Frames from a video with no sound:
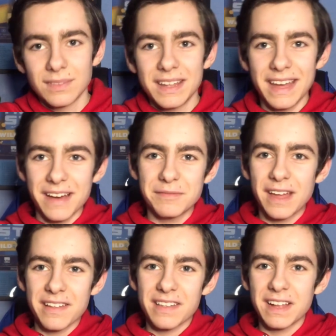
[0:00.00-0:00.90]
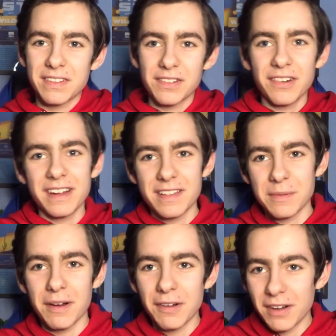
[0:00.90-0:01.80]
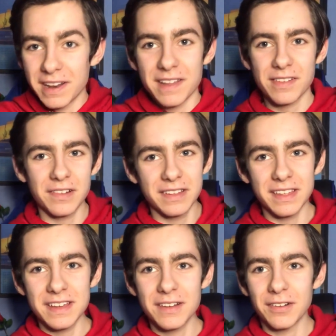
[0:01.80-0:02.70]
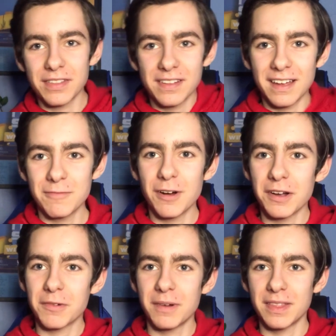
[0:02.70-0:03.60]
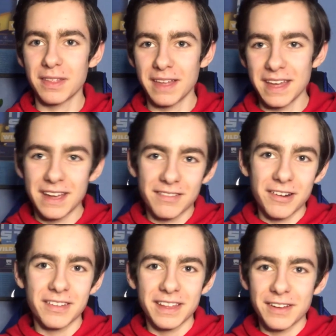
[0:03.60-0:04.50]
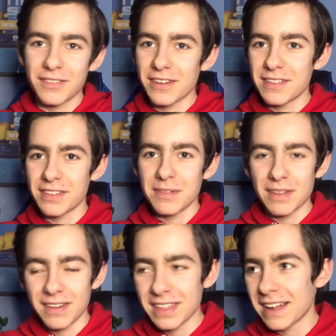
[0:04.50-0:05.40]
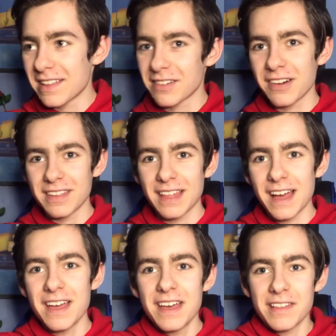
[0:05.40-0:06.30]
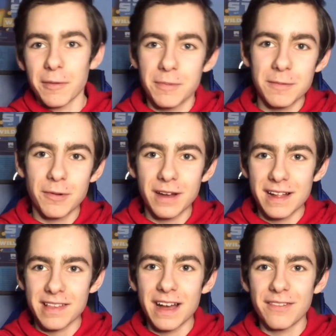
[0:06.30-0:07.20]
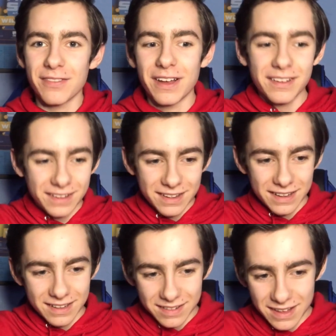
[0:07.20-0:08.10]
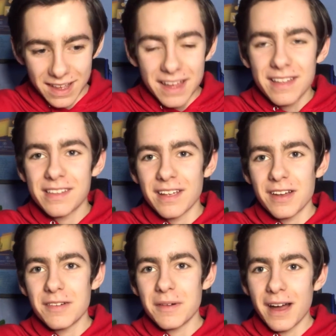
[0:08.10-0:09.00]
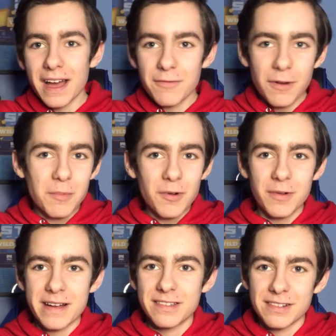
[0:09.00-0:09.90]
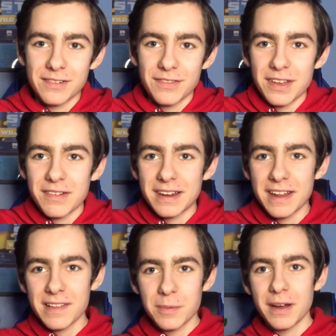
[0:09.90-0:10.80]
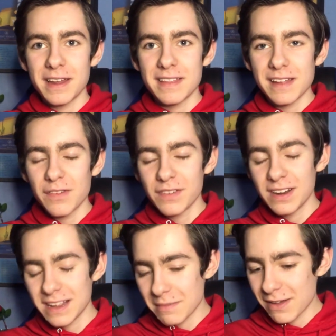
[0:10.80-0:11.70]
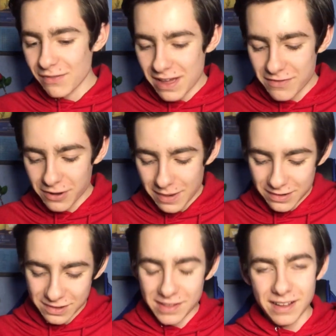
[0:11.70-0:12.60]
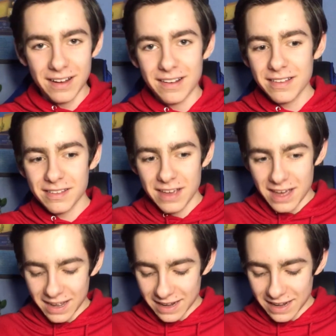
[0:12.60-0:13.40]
Yeah, that sounds great as well, and it's great that you got to like work with a hero and that you're friends with them. I think it's great that some people get to have that. So I have one more question for you, and this one is definitely my favourite question to ask, and it